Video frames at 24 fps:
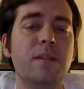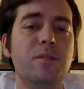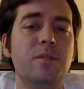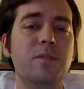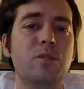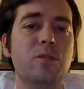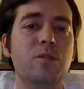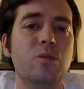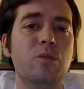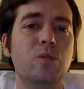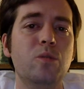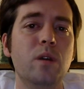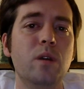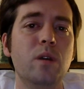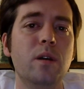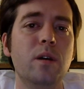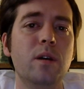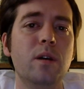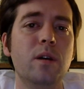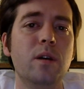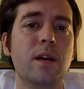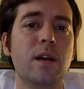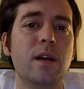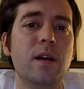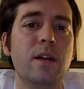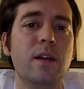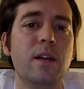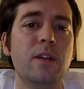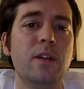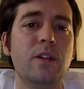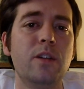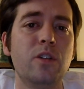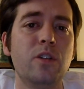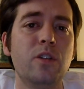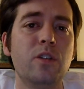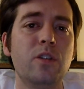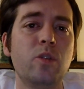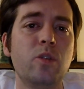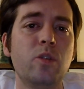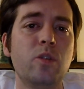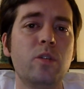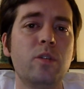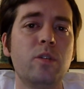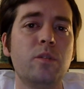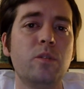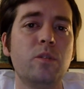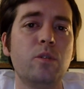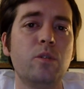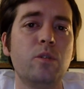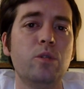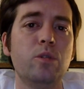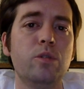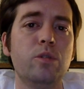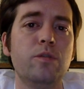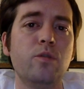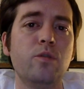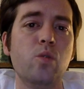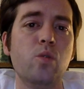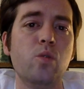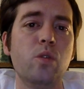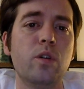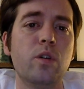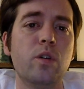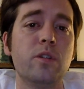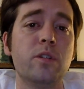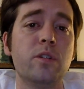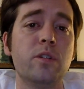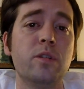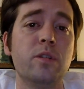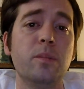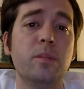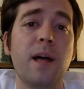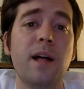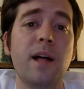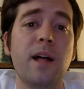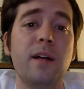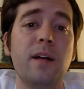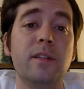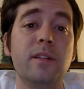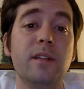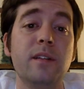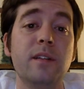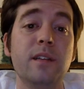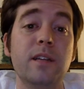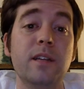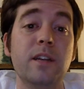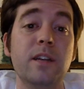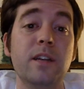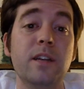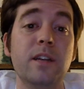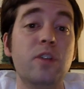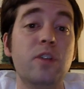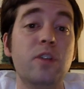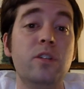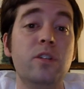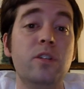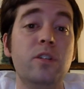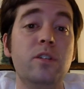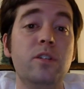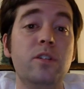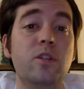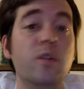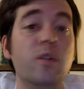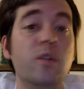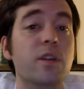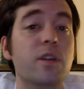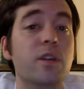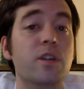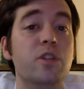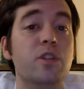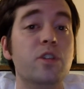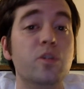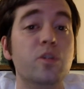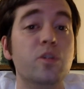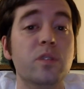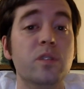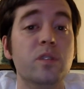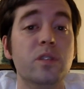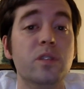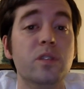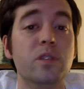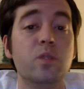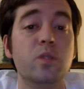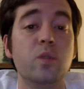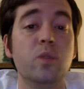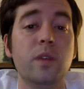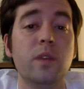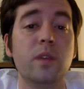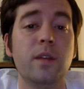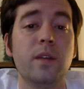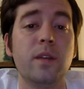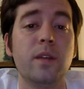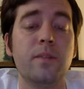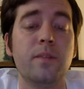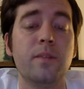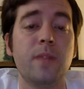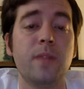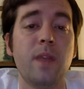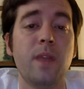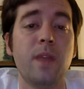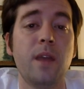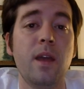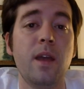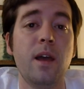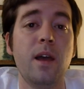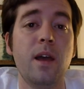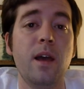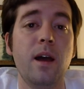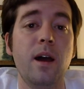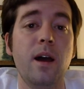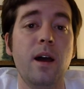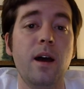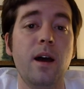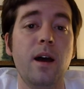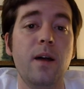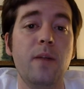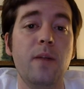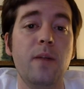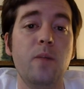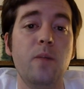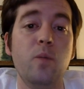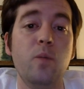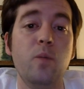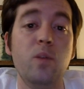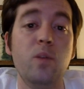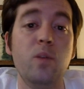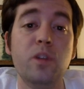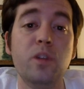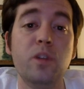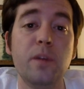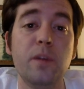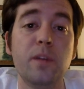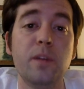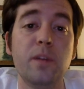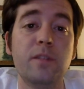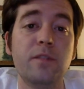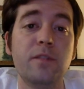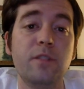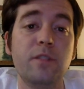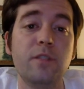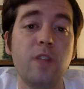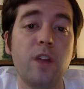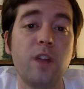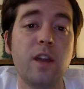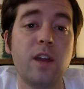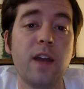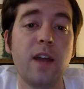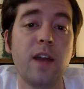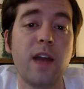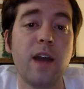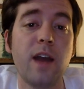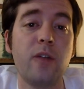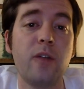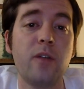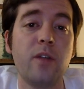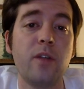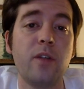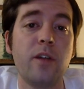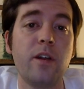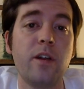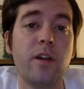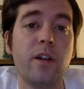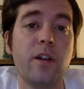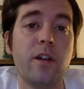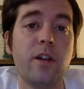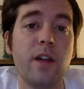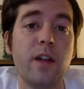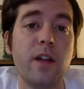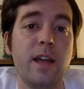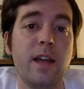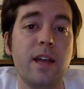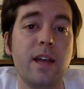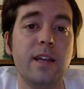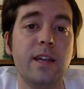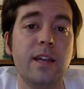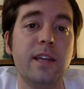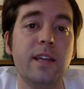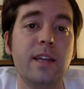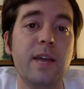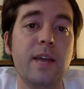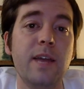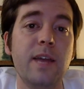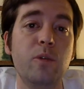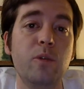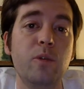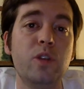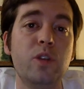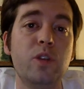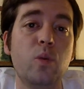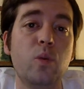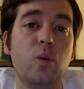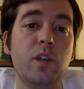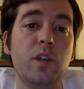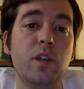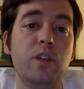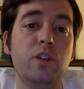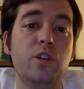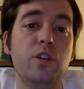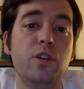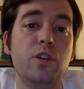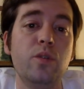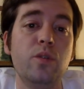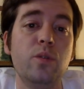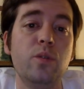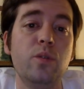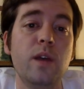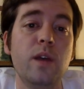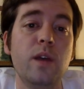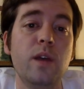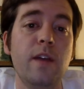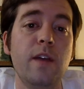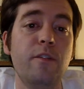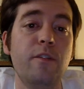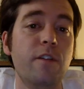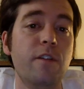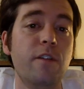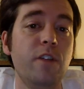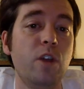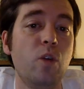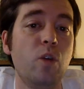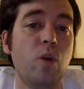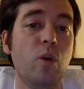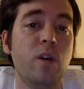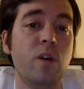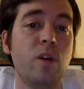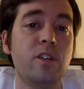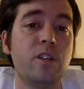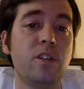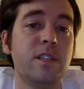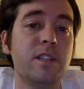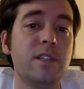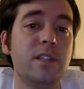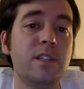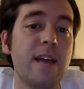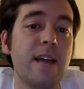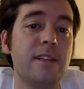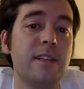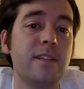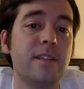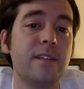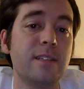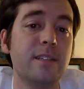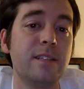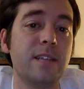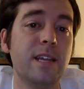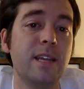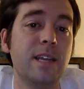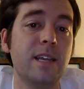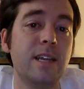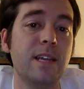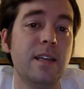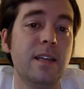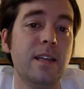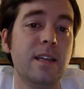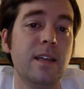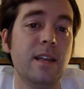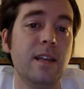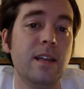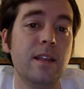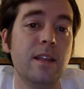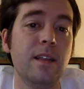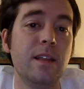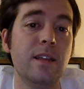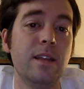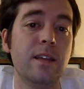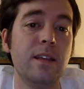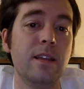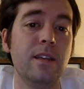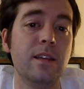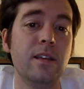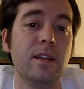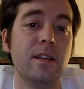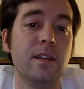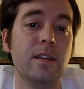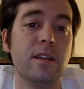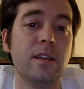to start scoring some goals for Crystal Palace, and it could start as soon as this weekend. Wish you the best of luck out there in Game Week 22. If you have any questions, ask us in the